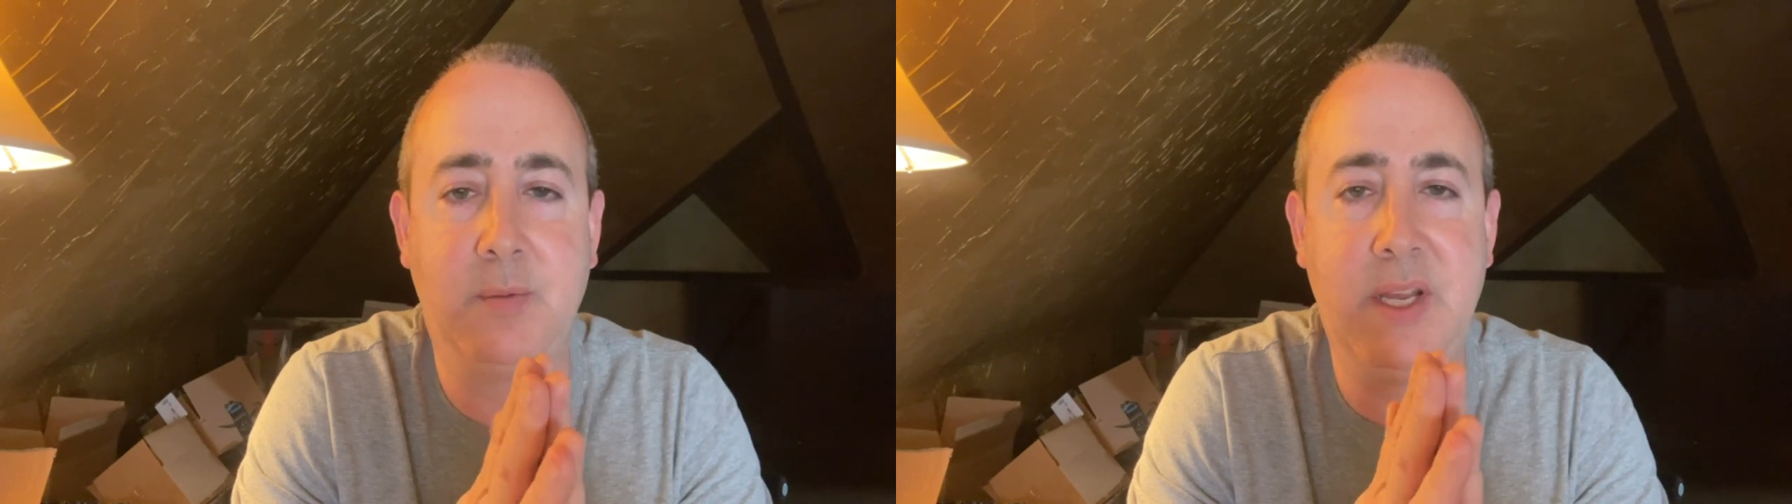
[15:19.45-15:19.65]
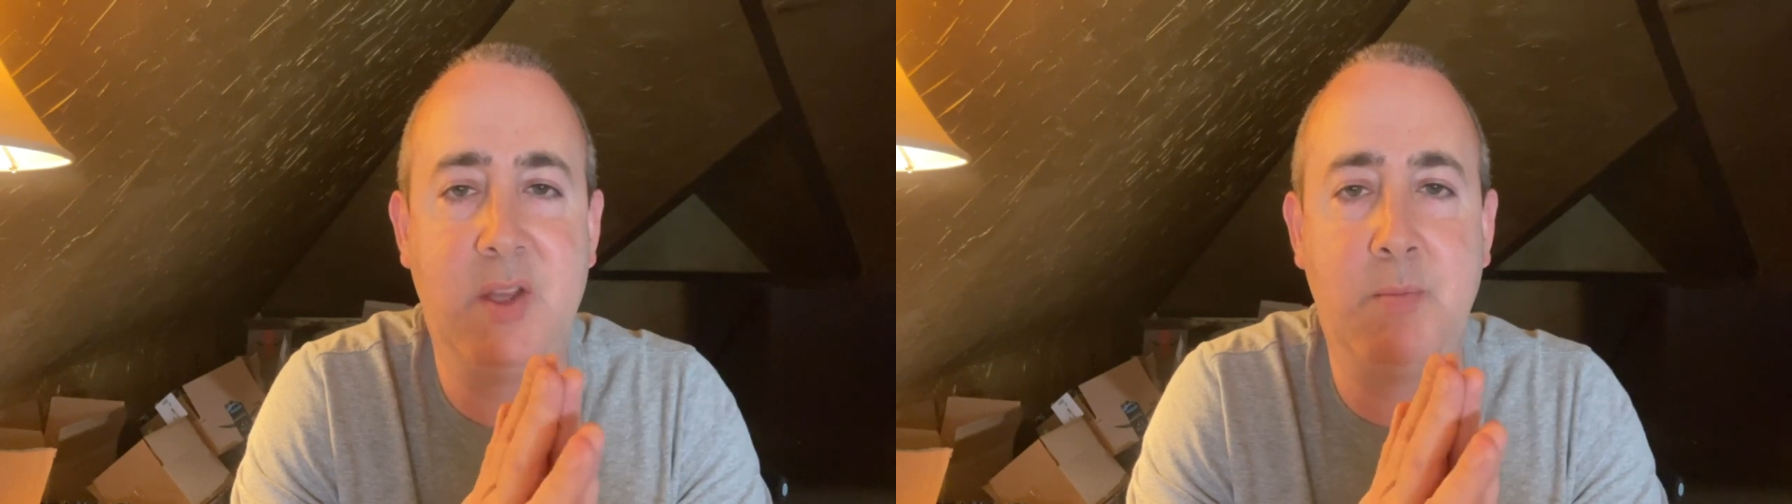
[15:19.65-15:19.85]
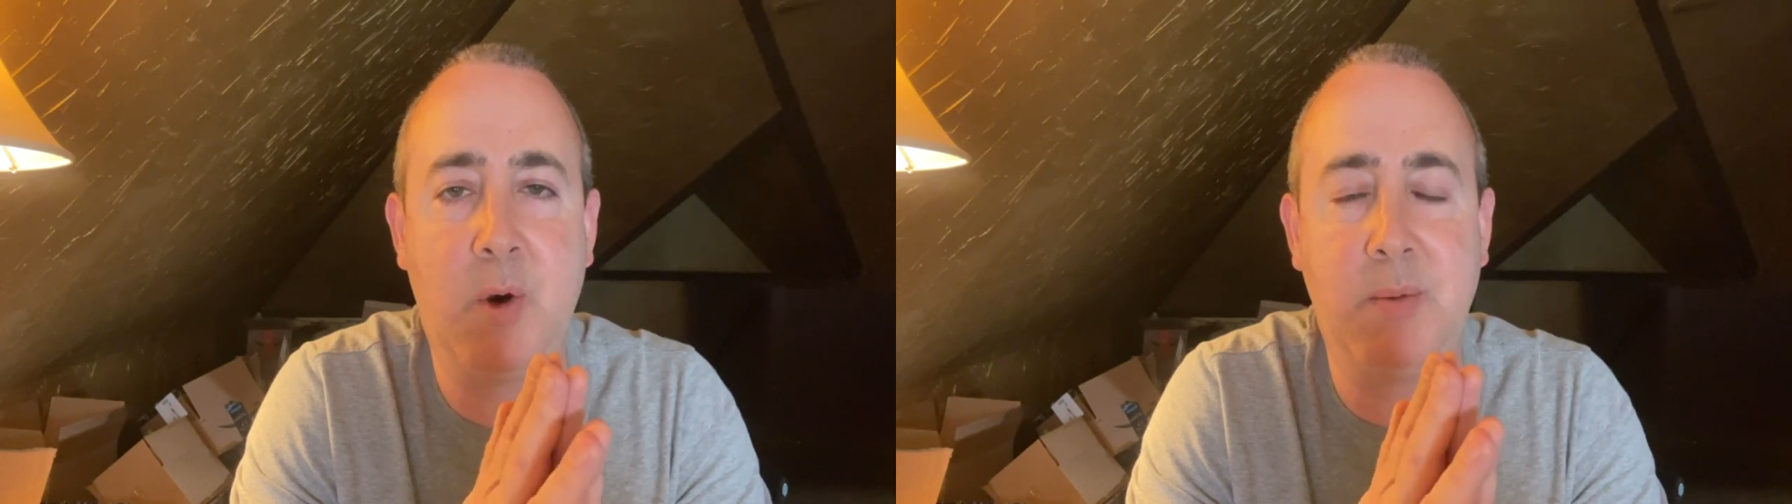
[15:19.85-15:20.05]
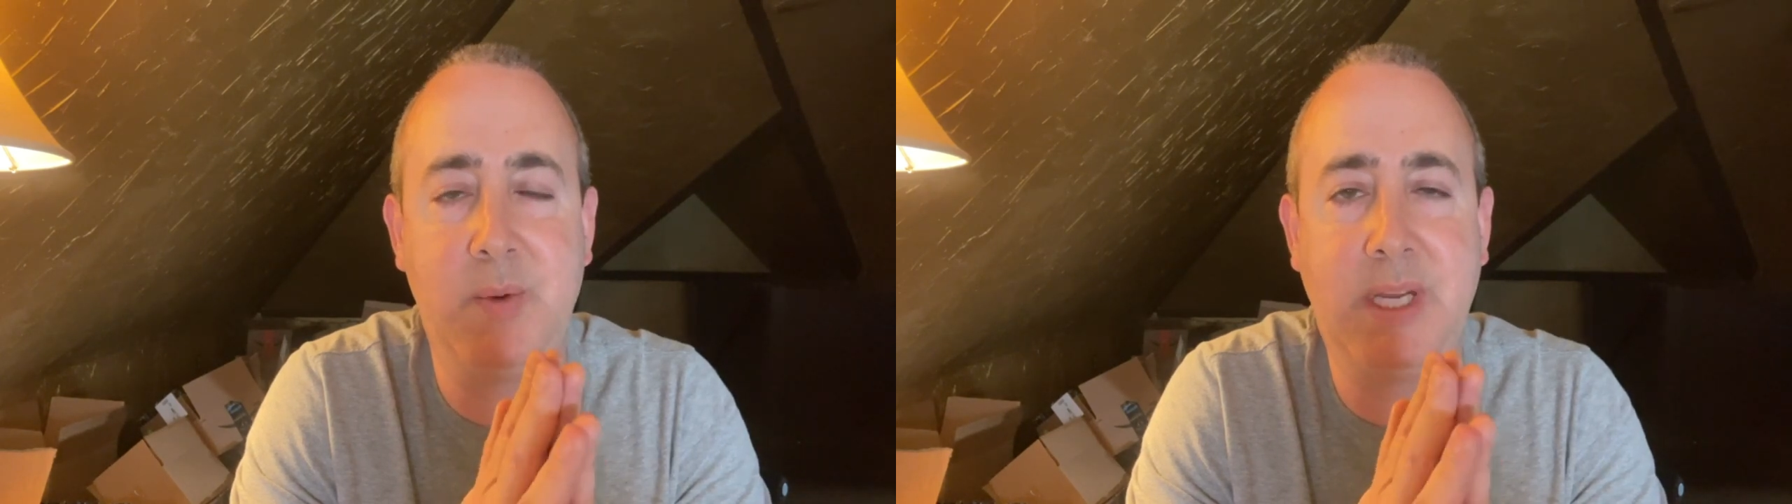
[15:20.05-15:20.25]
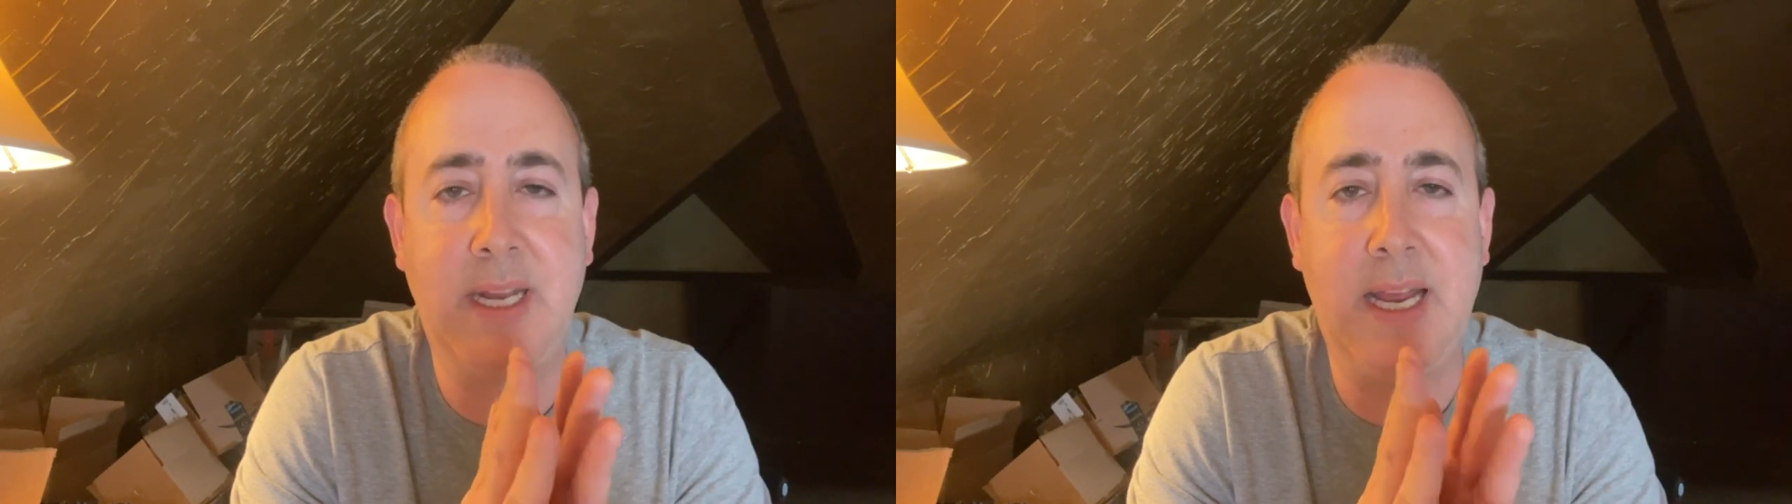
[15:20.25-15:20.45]
Right in the moment, we
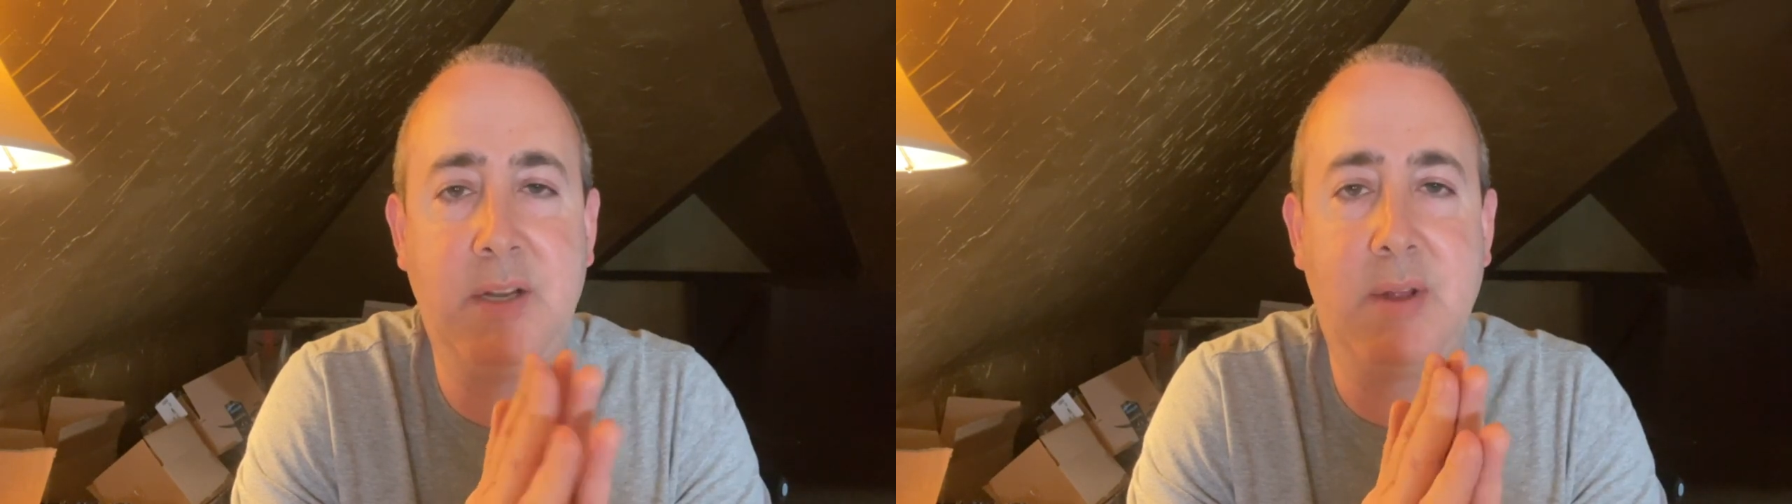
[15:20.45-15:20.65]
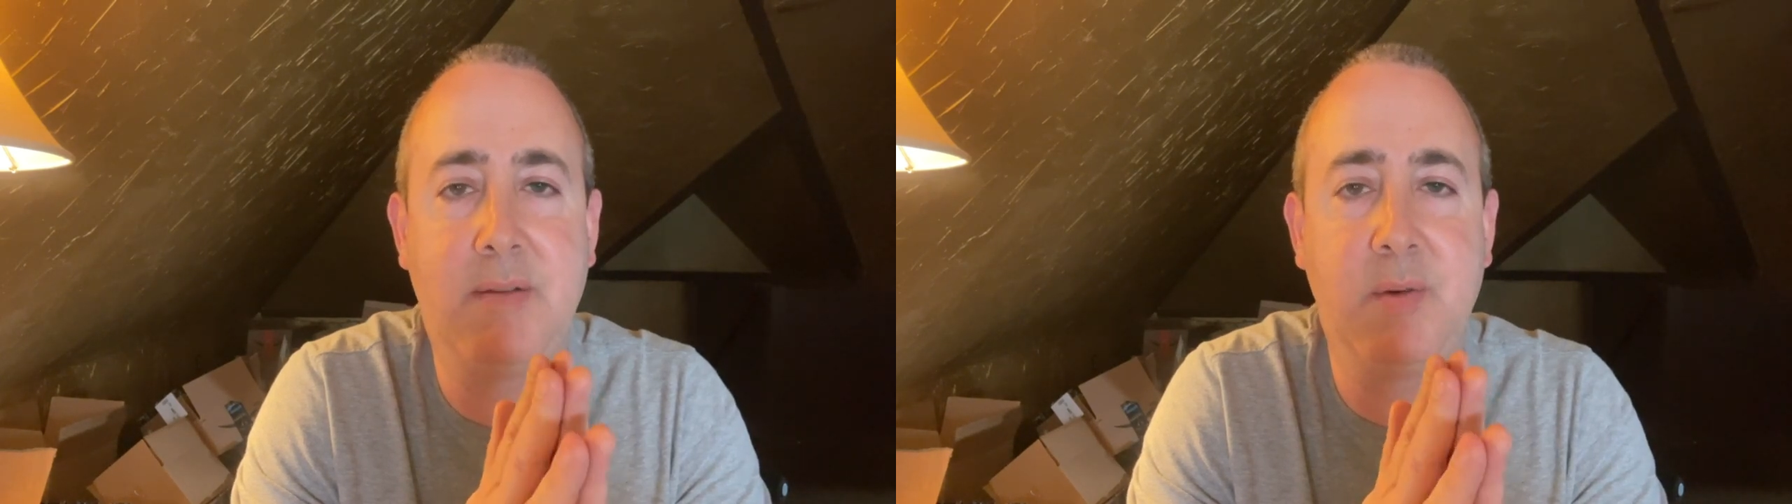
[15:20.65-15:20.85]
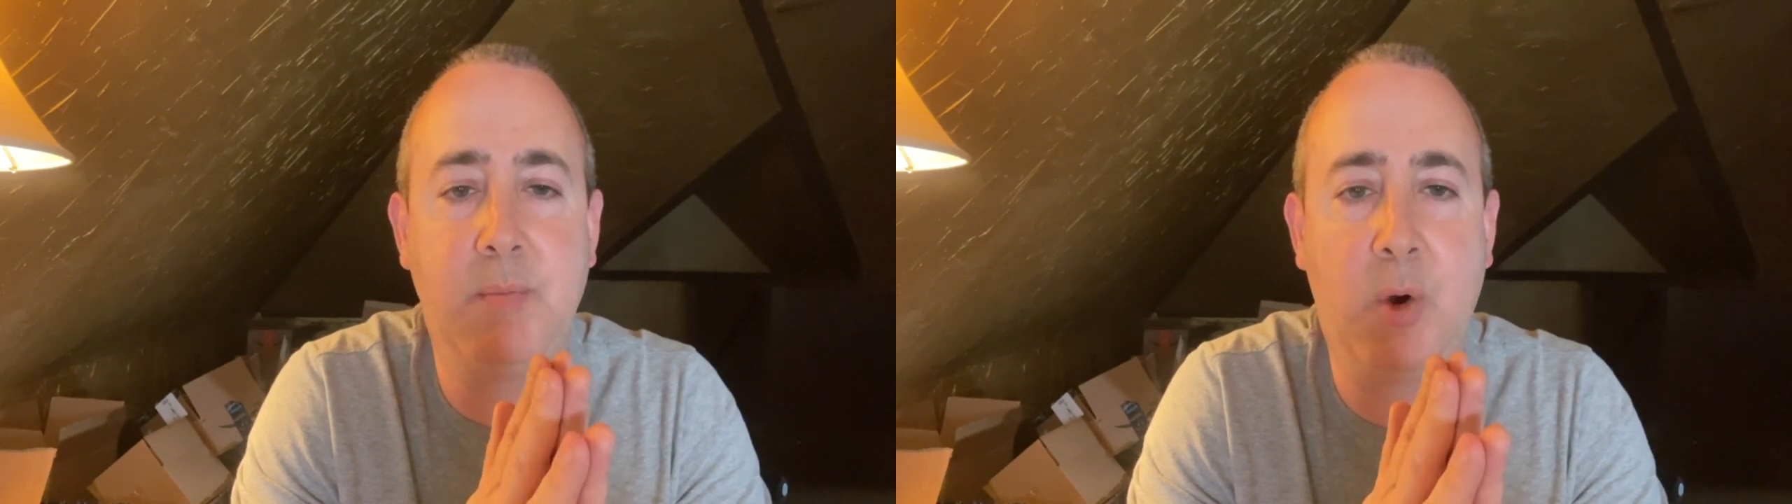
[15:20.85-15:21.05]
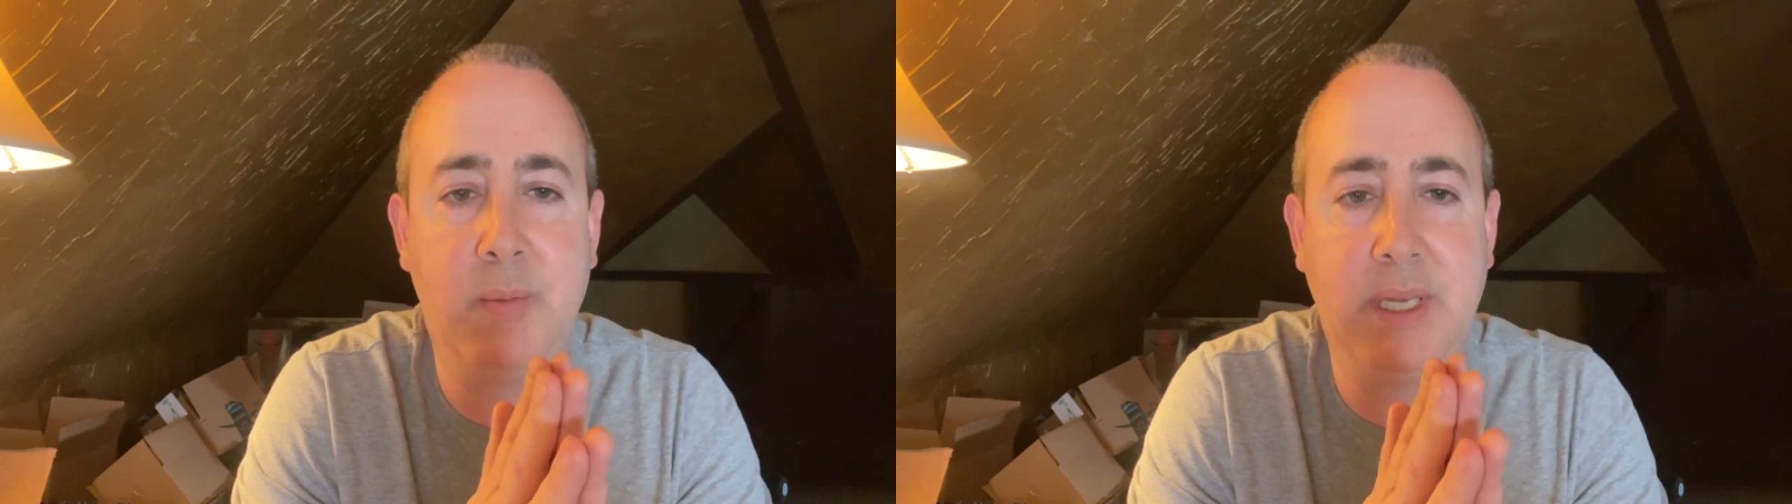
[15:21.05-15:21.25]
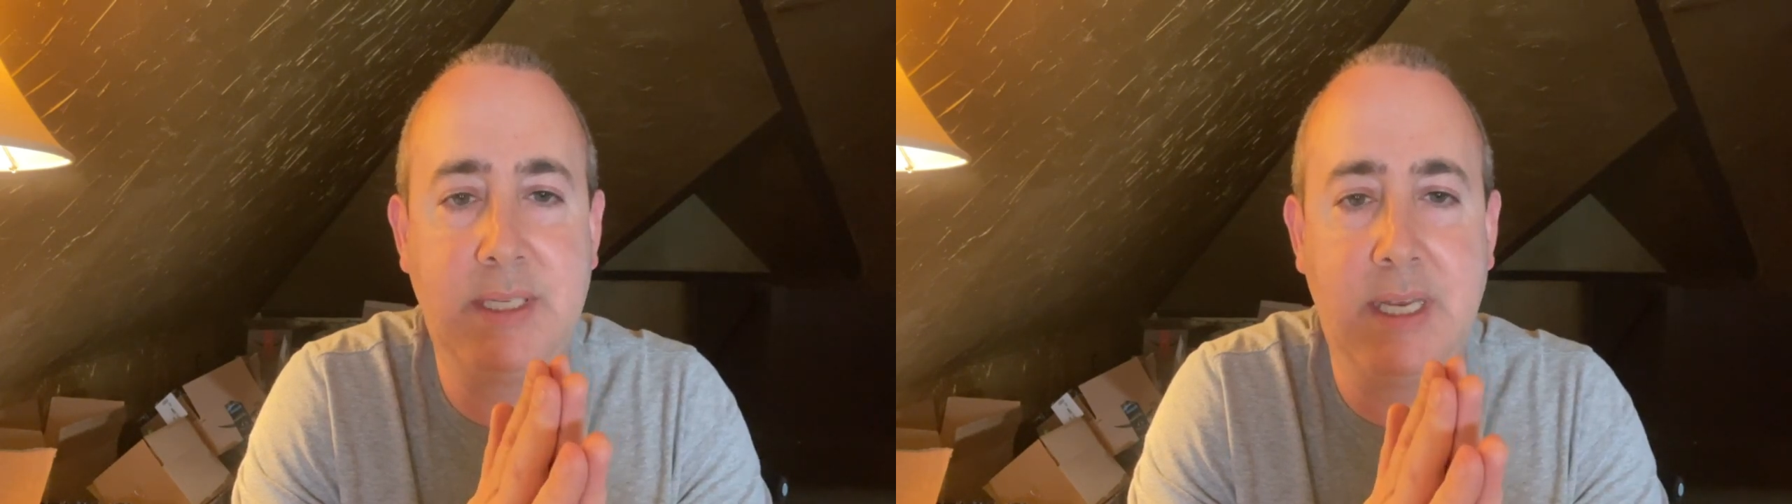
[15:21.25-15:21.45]
can handle every
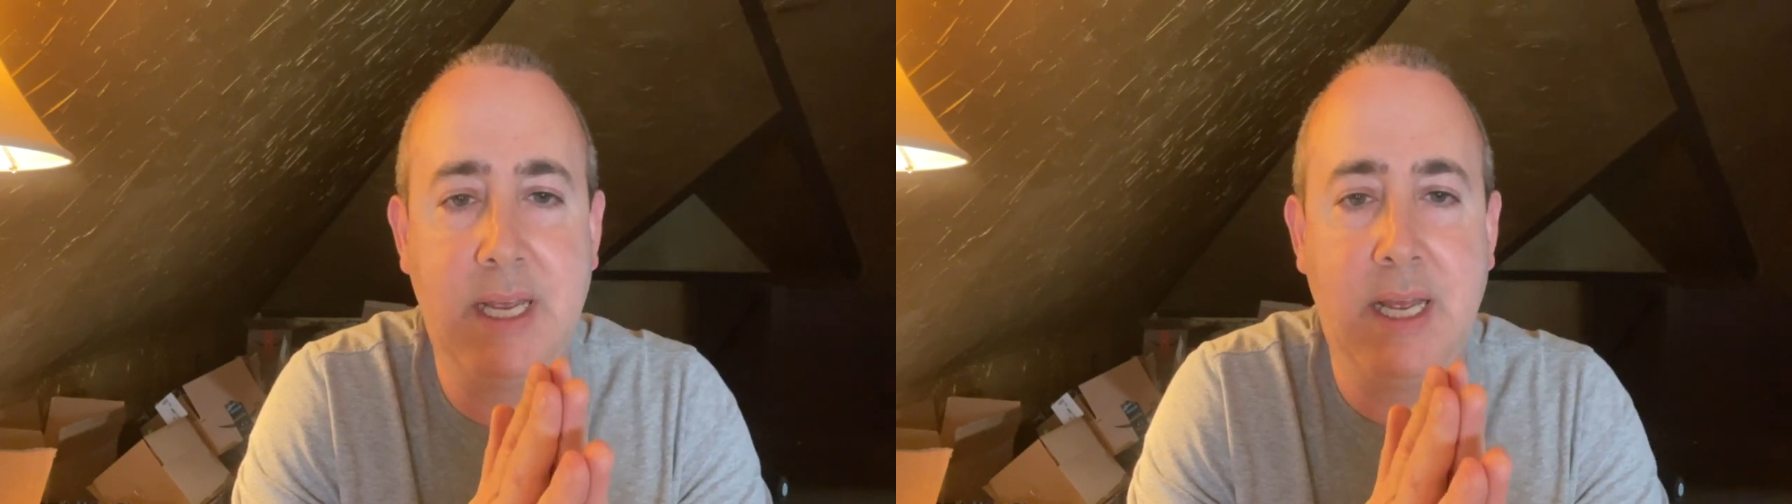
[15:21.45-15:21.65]
moment.